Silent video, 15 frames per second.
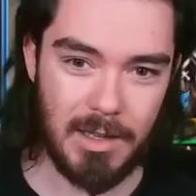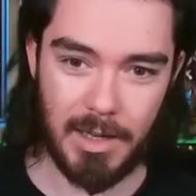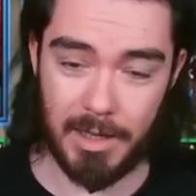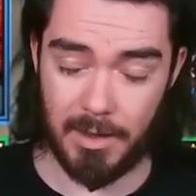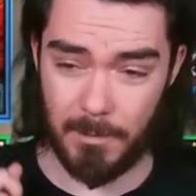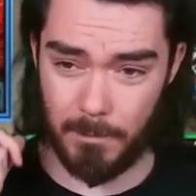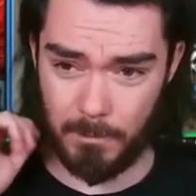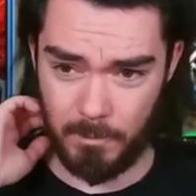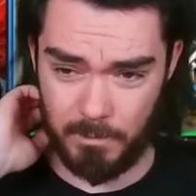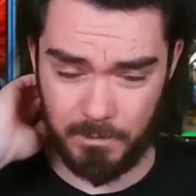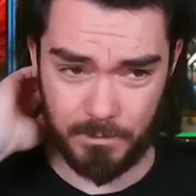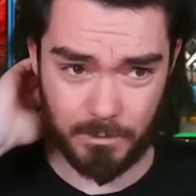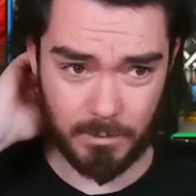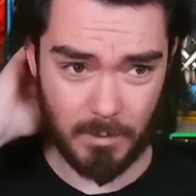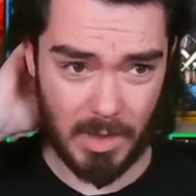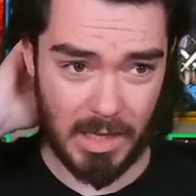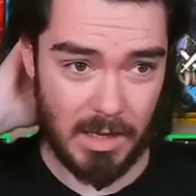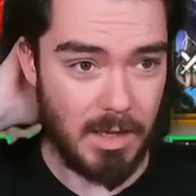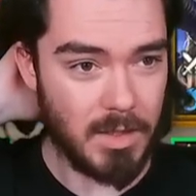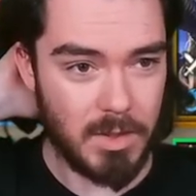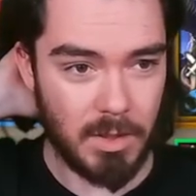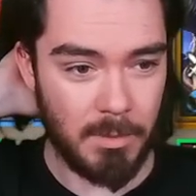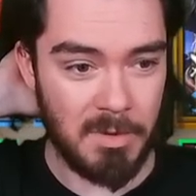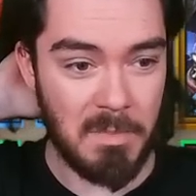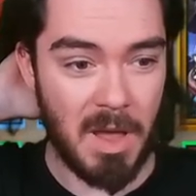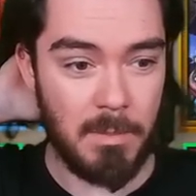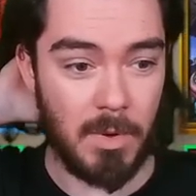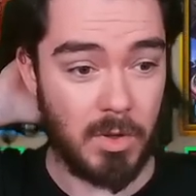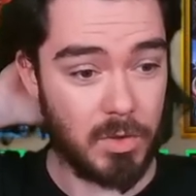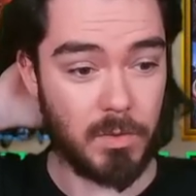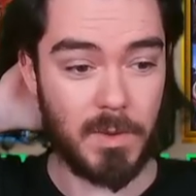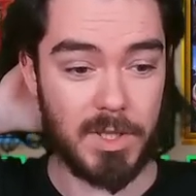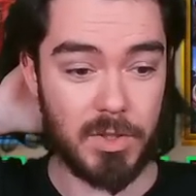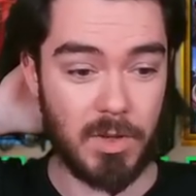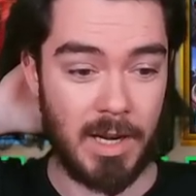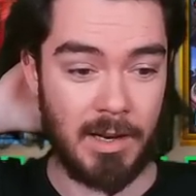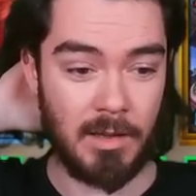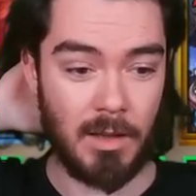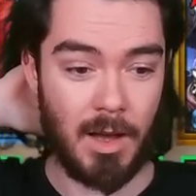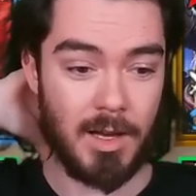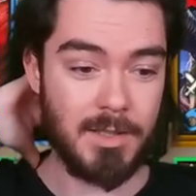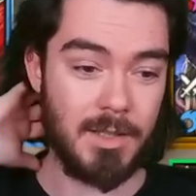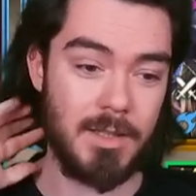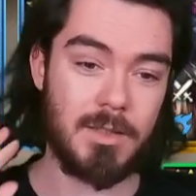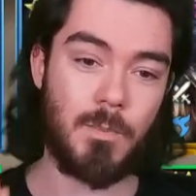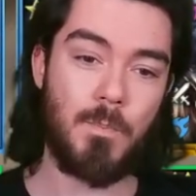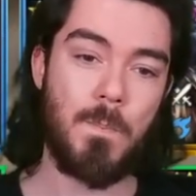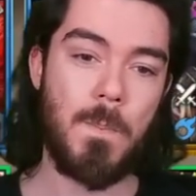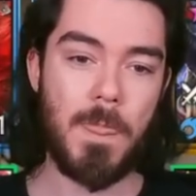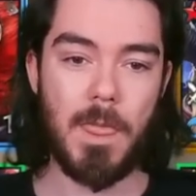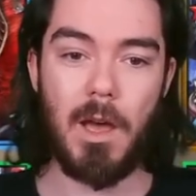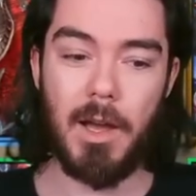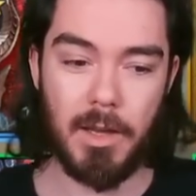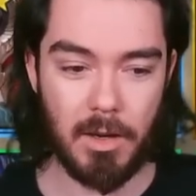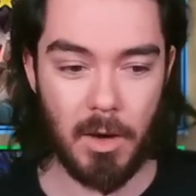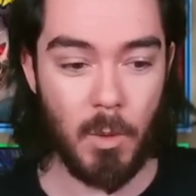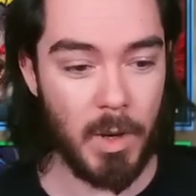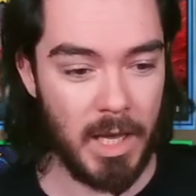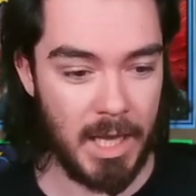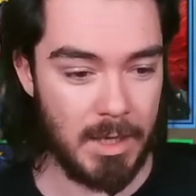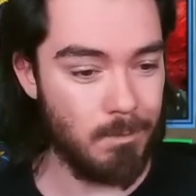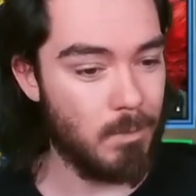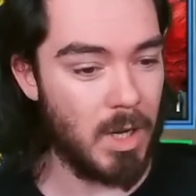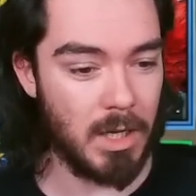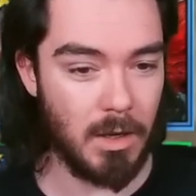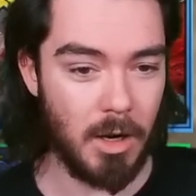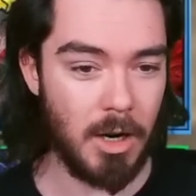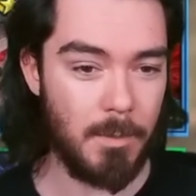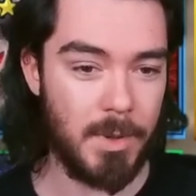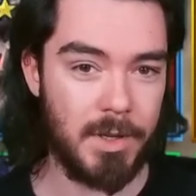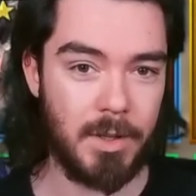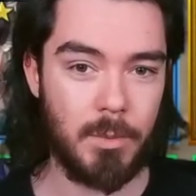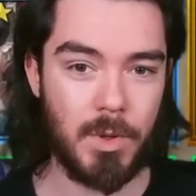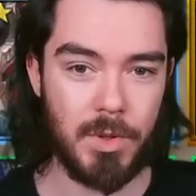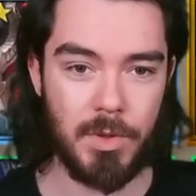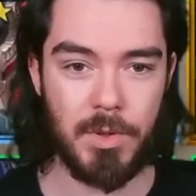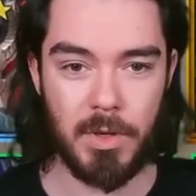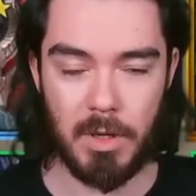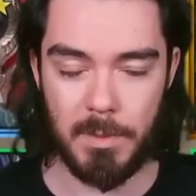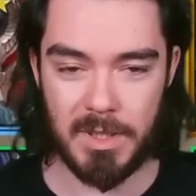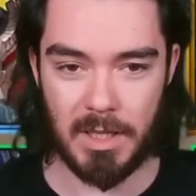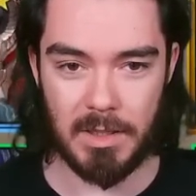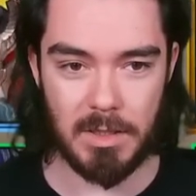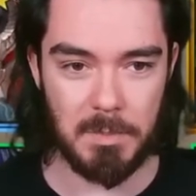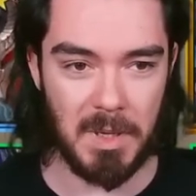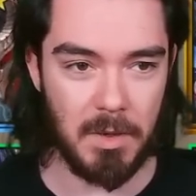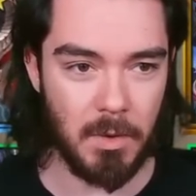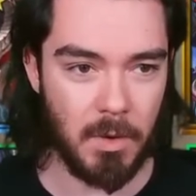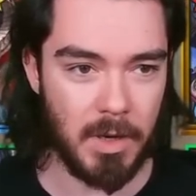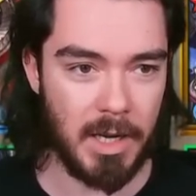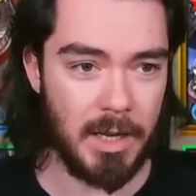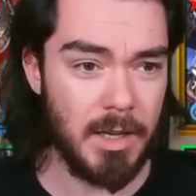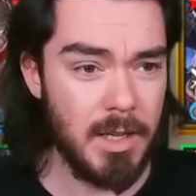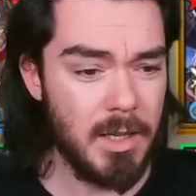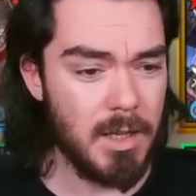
Like, it's some of my most frustrating losses. I go in an Arbiter with a thirty percent speed aura.